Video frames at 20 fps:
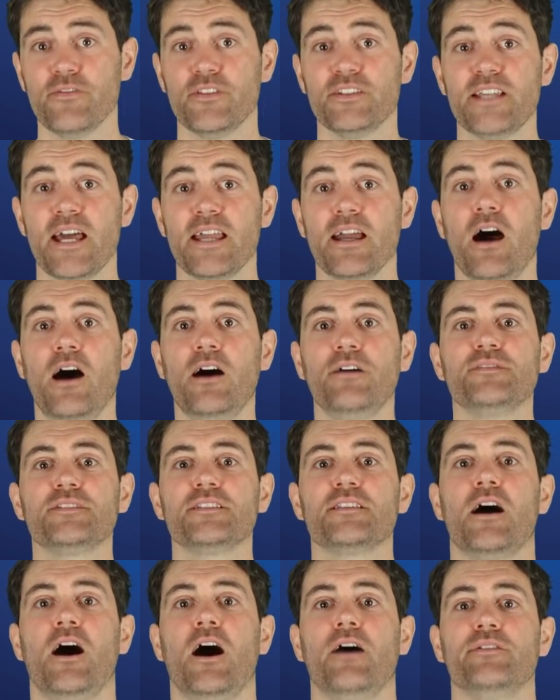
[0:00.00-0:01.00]
The day
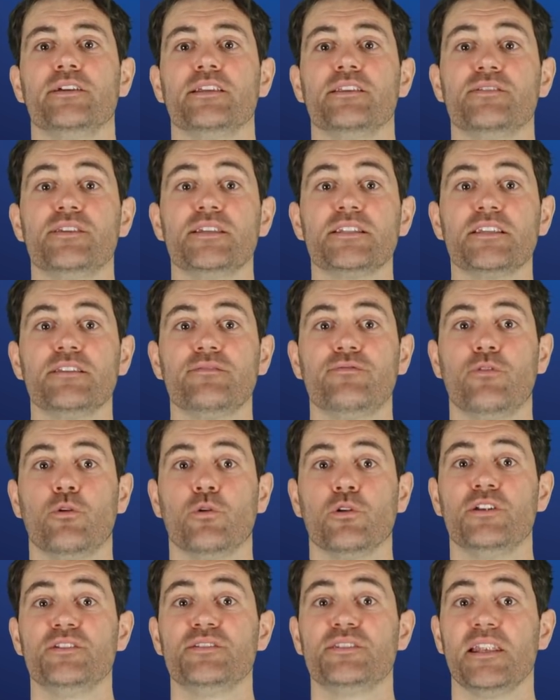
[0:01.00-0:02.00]
after the halving, this had
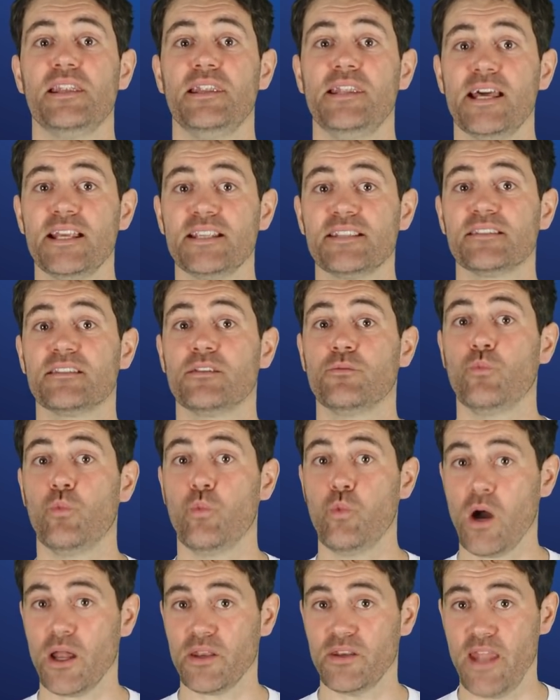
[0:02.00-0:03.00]
fallen to less
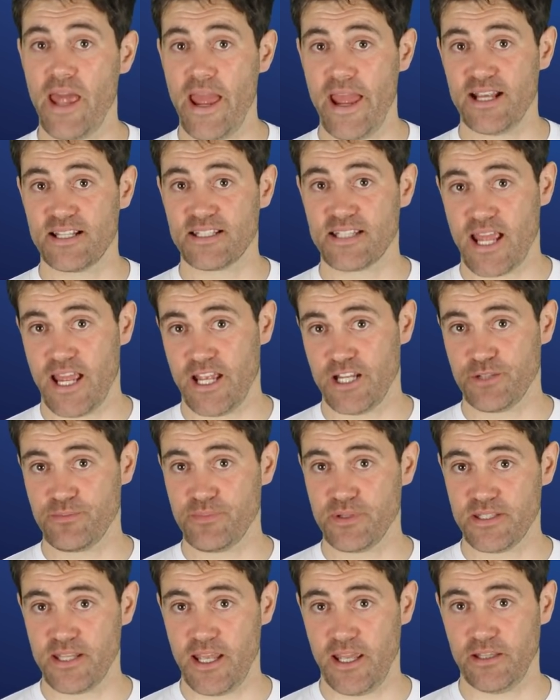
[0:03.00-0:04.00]
than 1 exahash
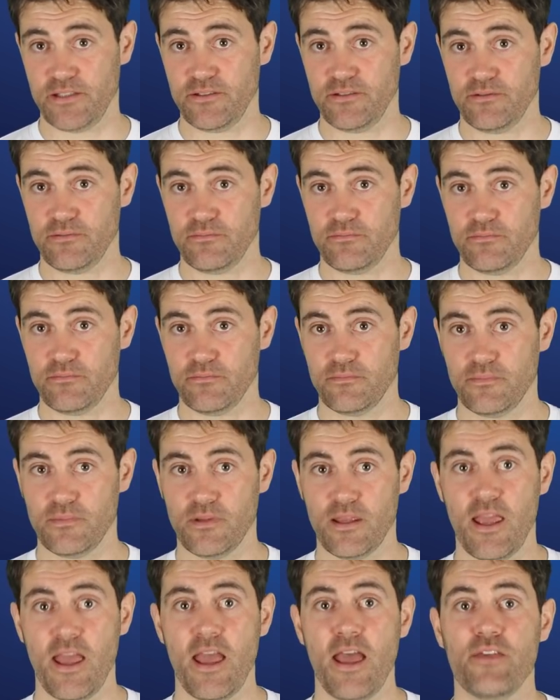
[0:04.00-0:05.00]
per second.
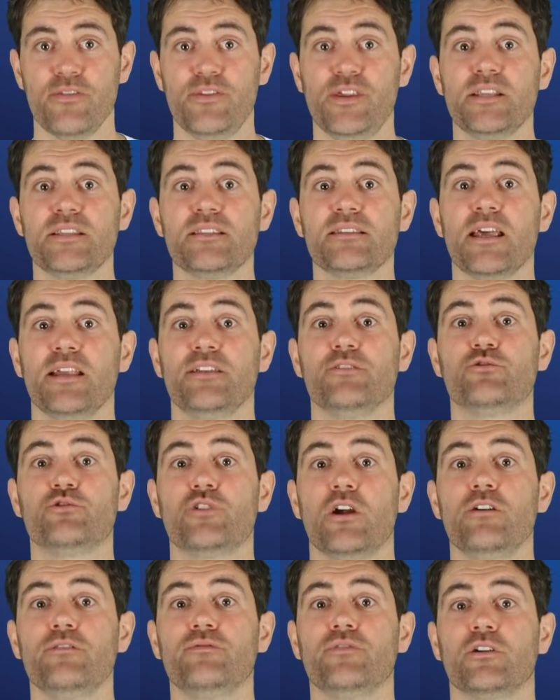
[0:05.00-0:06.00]
This then
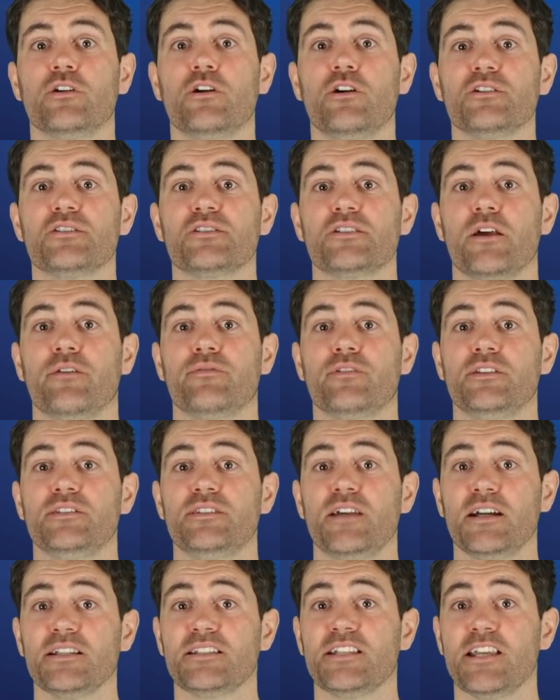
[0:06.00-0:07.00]
drove the cost of
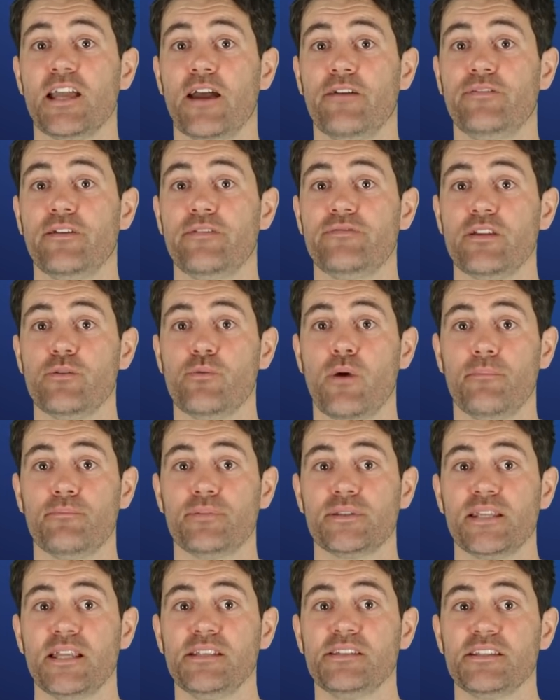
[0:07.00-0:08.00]
conducting a
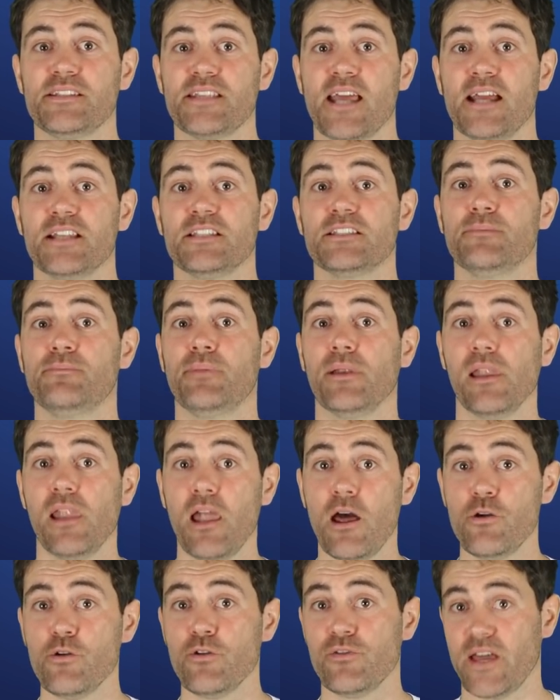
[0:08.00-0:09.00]
51% attack to
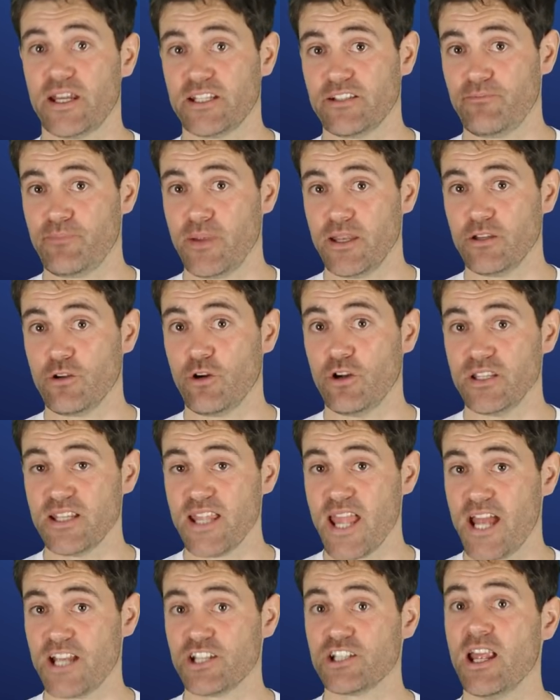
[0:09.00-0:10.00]
below that of
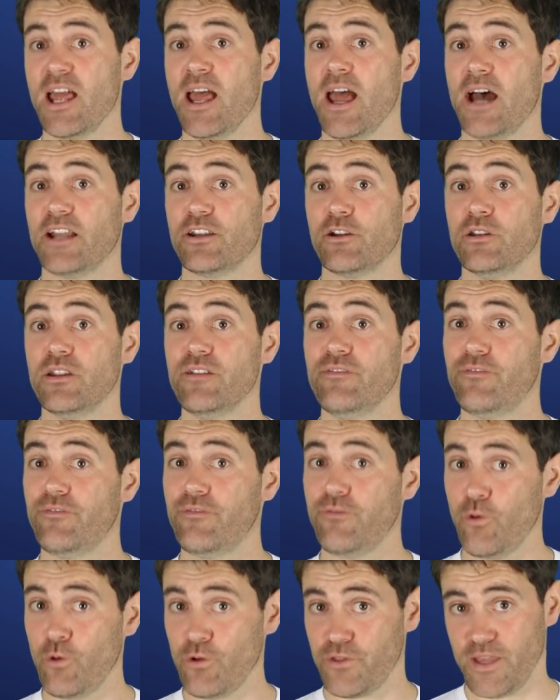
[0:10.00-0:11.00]
Bitcoin Cash at only
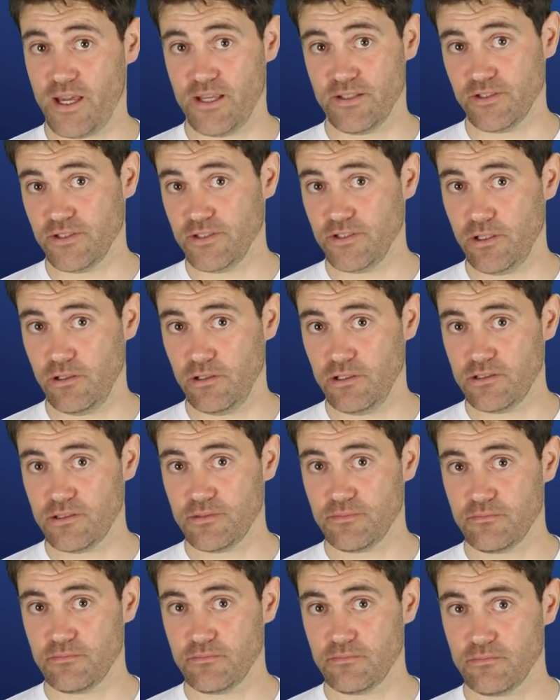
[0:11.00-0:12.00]
$4,000.